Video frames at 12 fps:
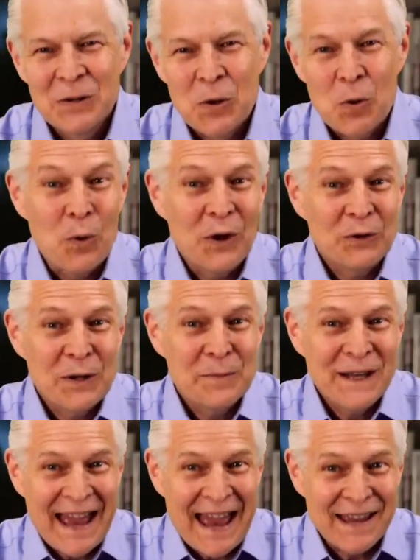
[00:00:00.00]
Welcome to
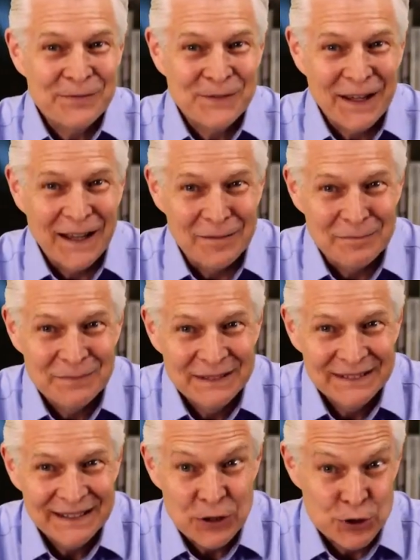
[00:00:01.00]
Halftime,
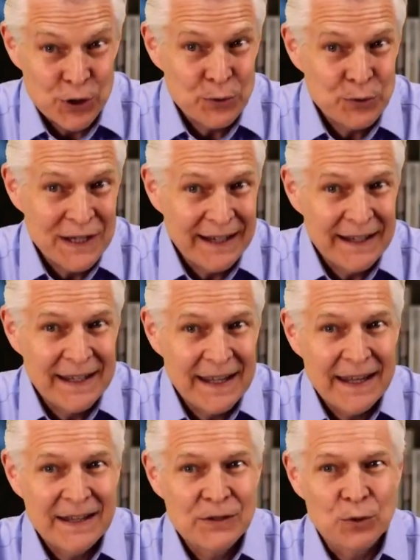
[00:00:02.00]
a show
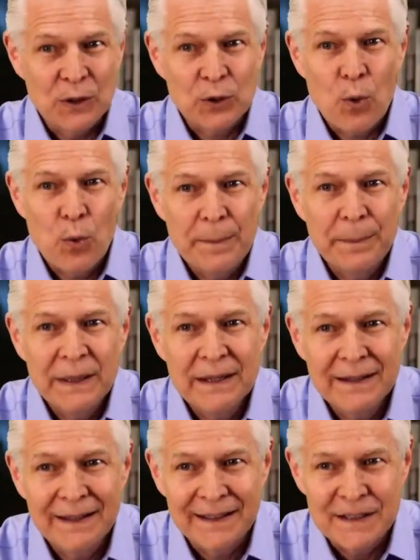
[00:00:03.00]
dedicated to
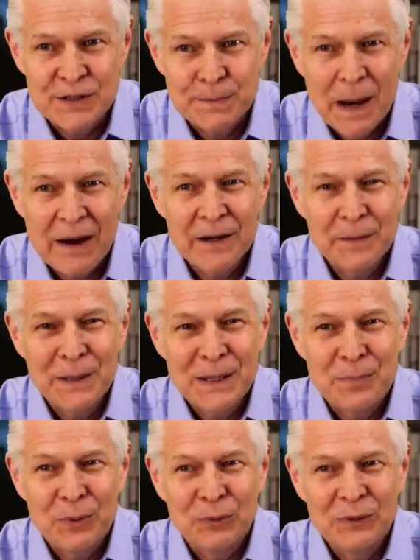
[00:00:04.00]
equipping and inspiring
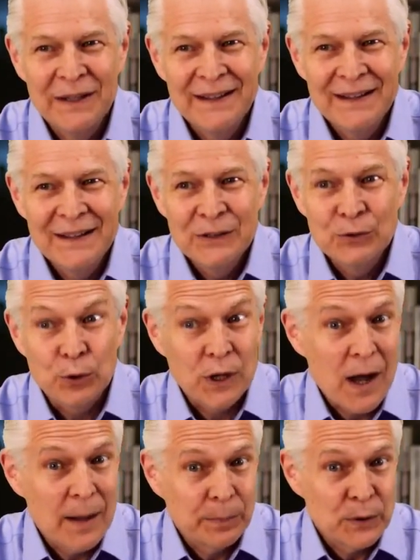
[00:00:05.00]
people to
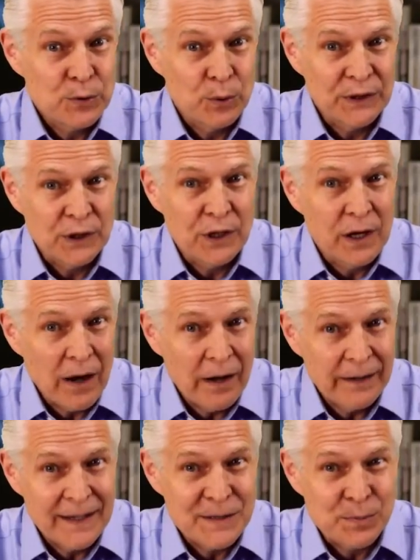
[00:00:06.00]
accomplish what
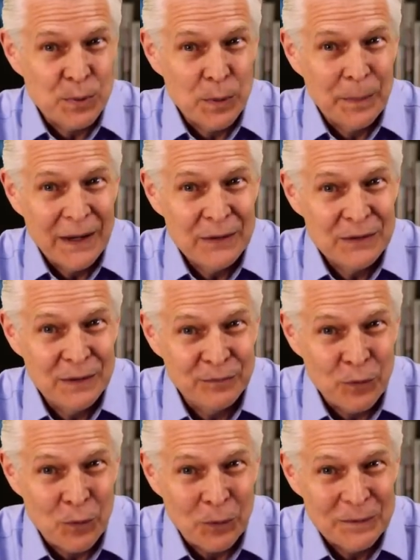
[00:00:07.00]
God has prepared them
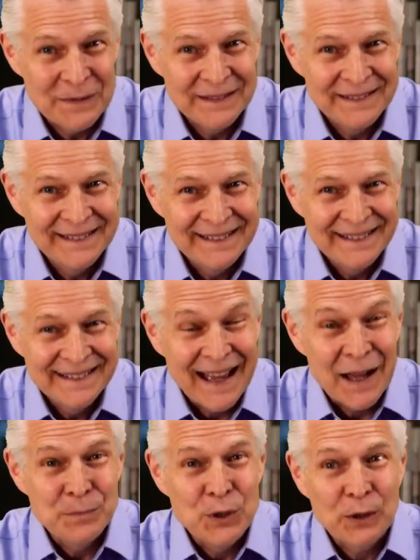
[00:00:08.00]
for.
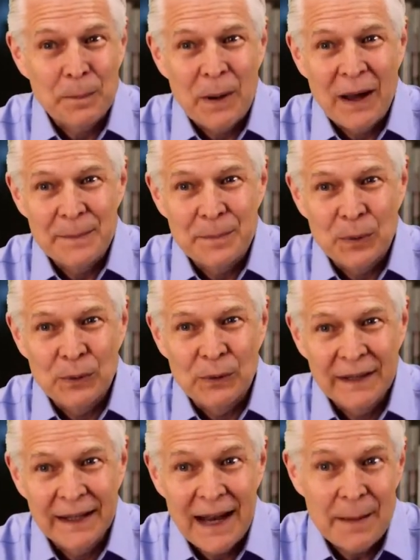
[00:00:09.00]
I'm Doug
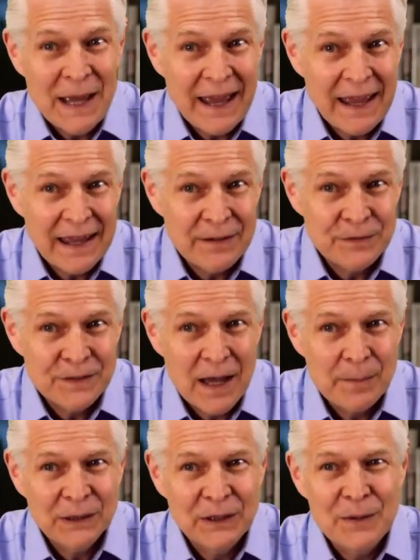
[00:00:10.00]
Piper, and I'm a
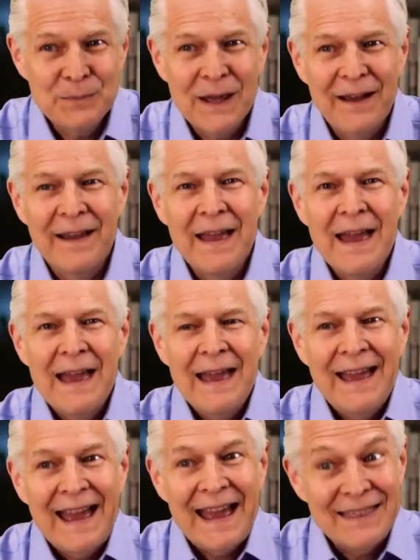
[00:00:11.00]
halftime alumni,
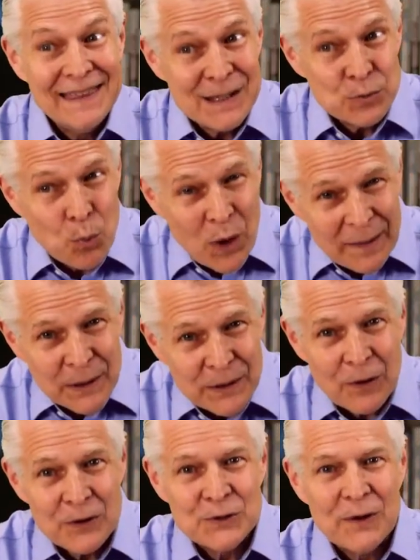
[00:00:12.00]
and these
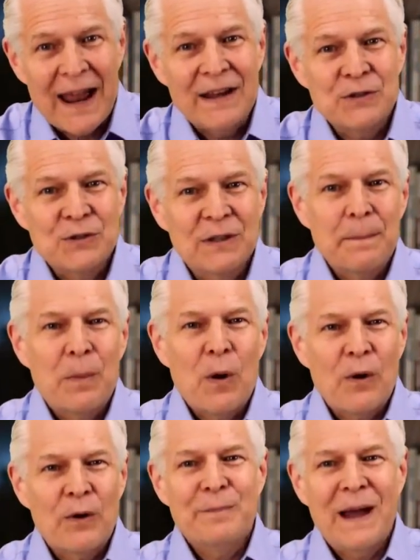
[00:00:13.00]
webinars are actually
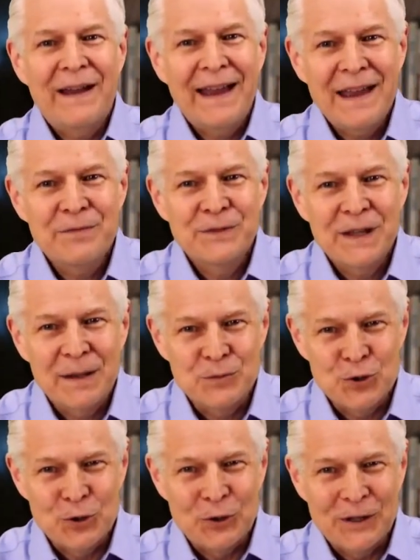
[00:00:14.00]
part of my halftime
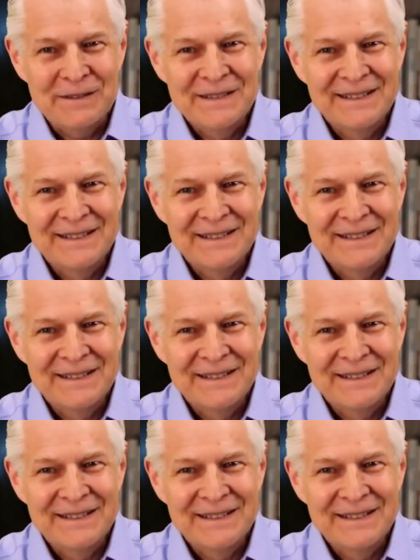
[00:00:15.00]
journey.